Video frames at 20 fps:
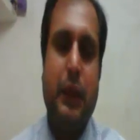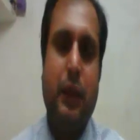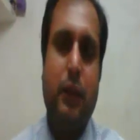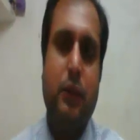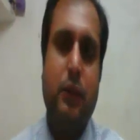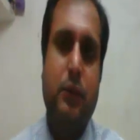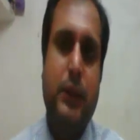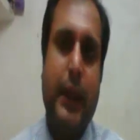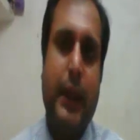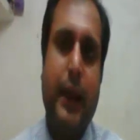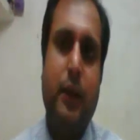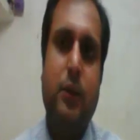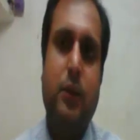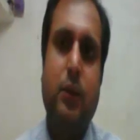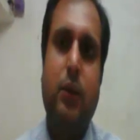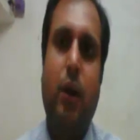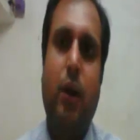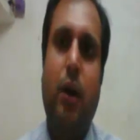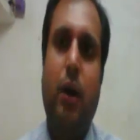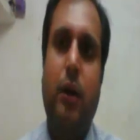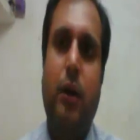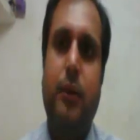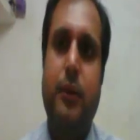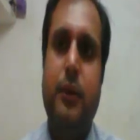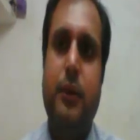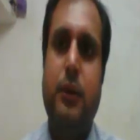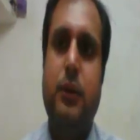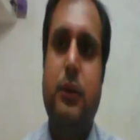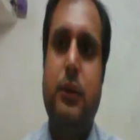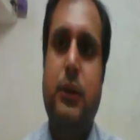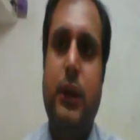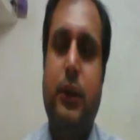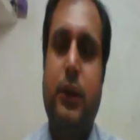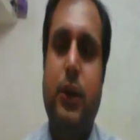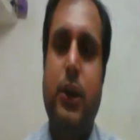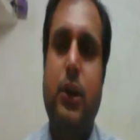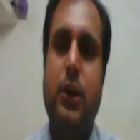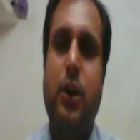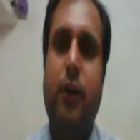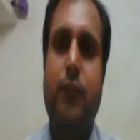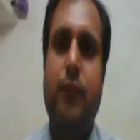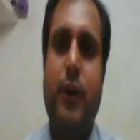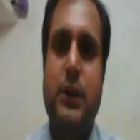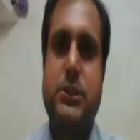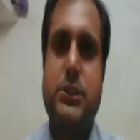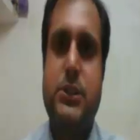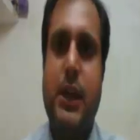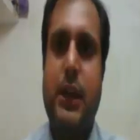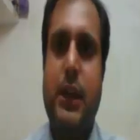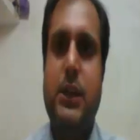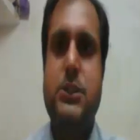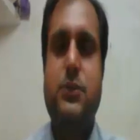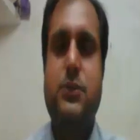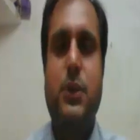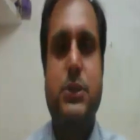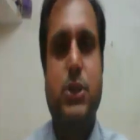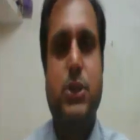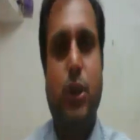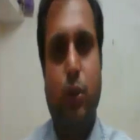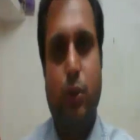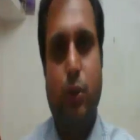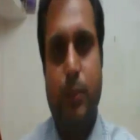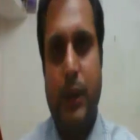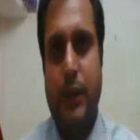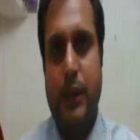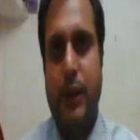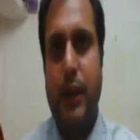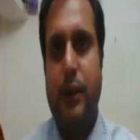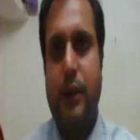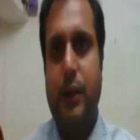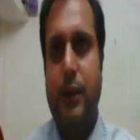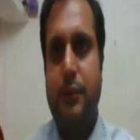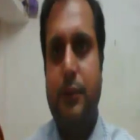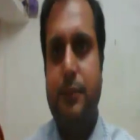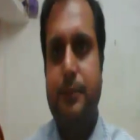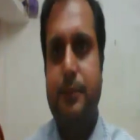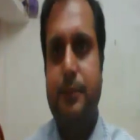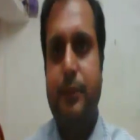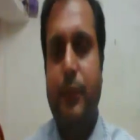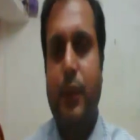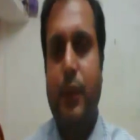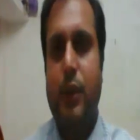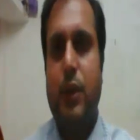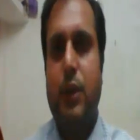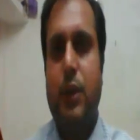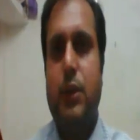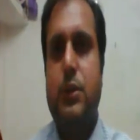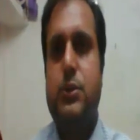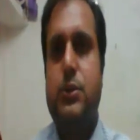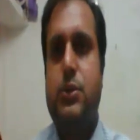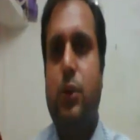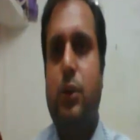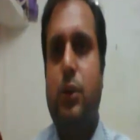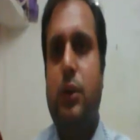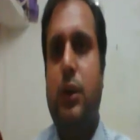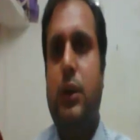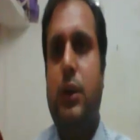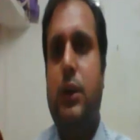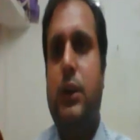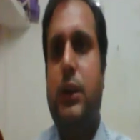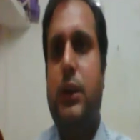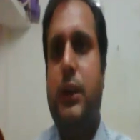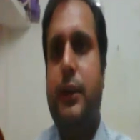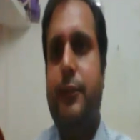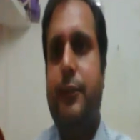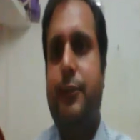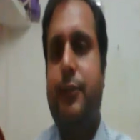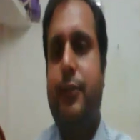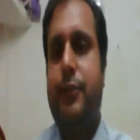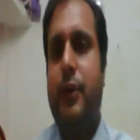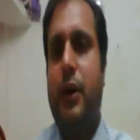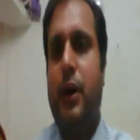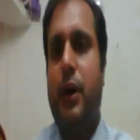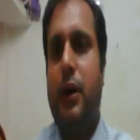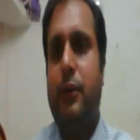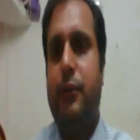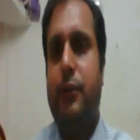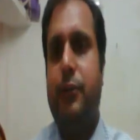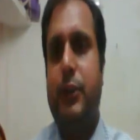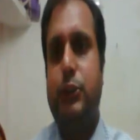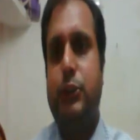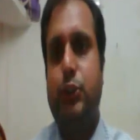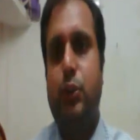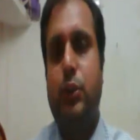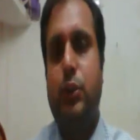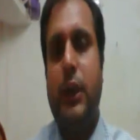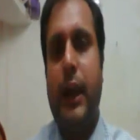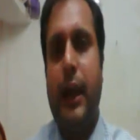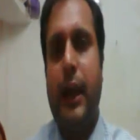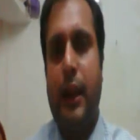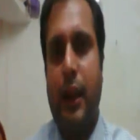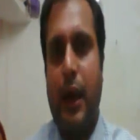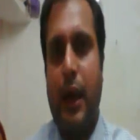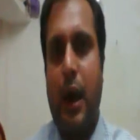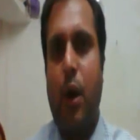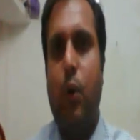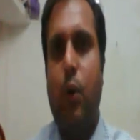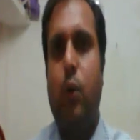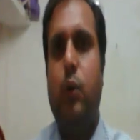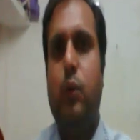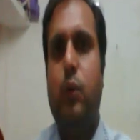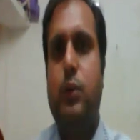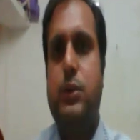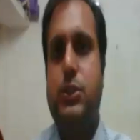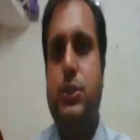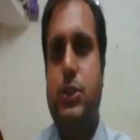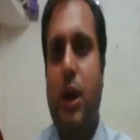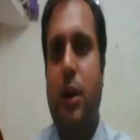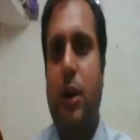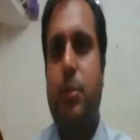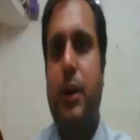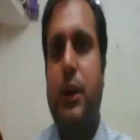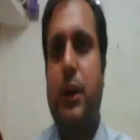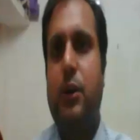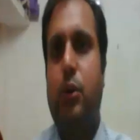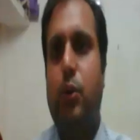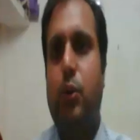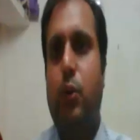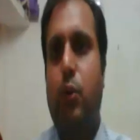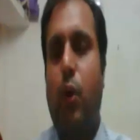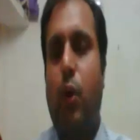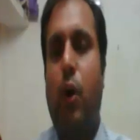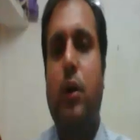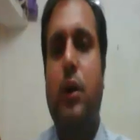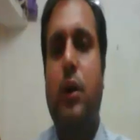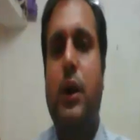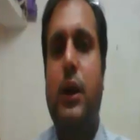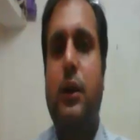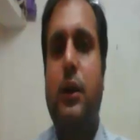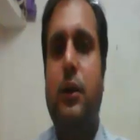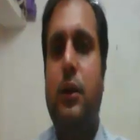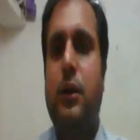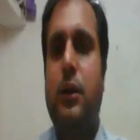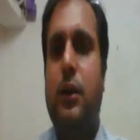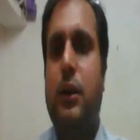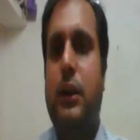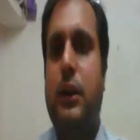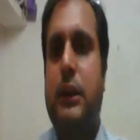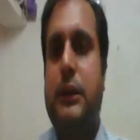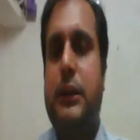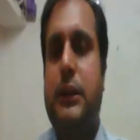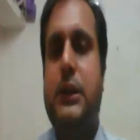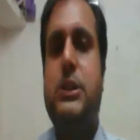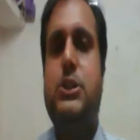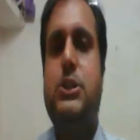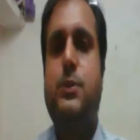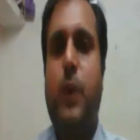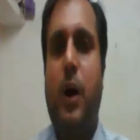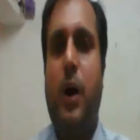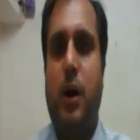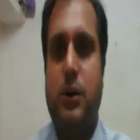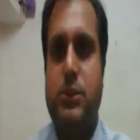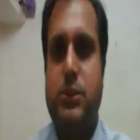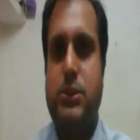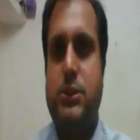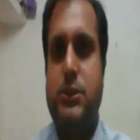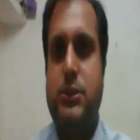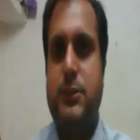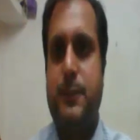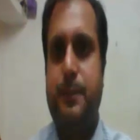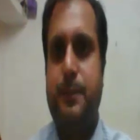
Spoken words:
that the Treaty of Versailles was a humiliating. So if we should allow Germany to conquer these parts,